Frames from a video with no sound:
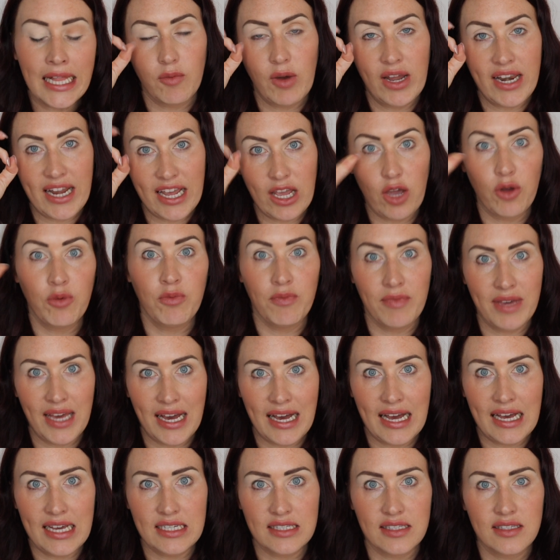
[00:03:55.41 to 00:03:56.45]
When I open my
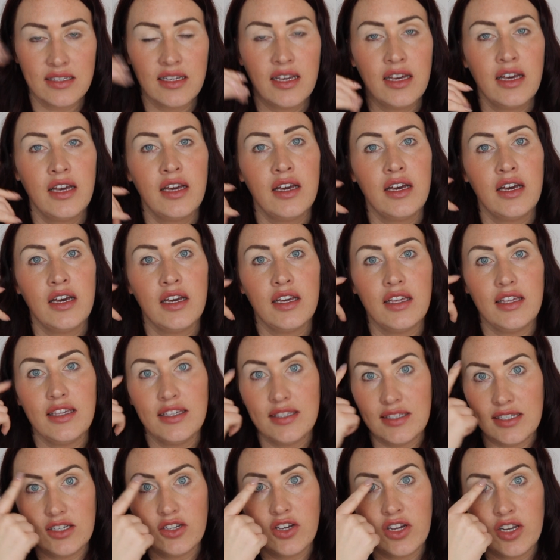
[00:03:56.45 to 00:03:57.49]
eyes, you're
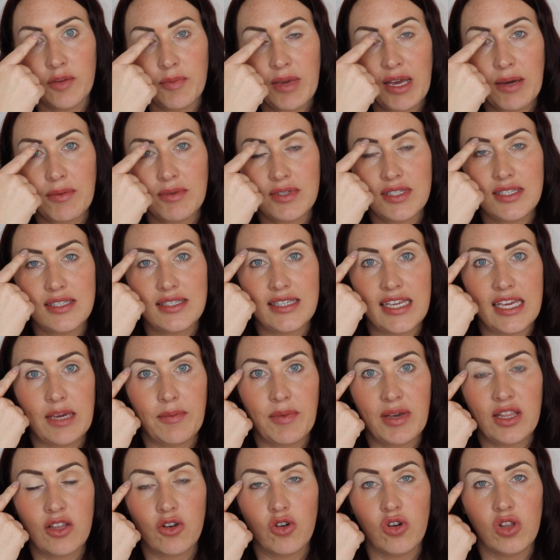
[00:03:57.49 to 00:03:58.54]
still going to be able to see a
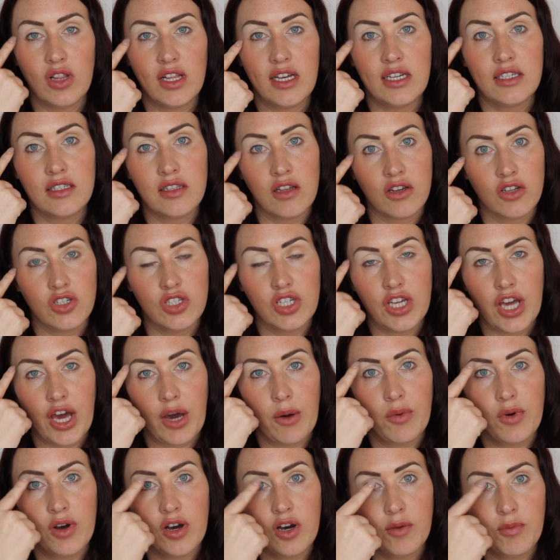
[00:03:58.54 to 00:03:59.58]
bit of the colour as long as you
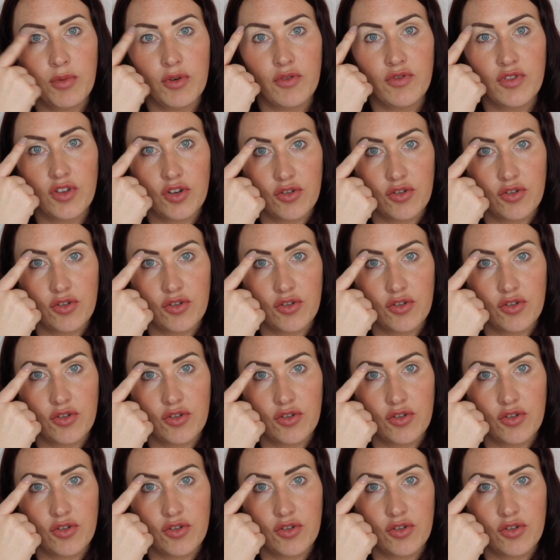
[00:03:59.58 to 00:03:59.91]
go above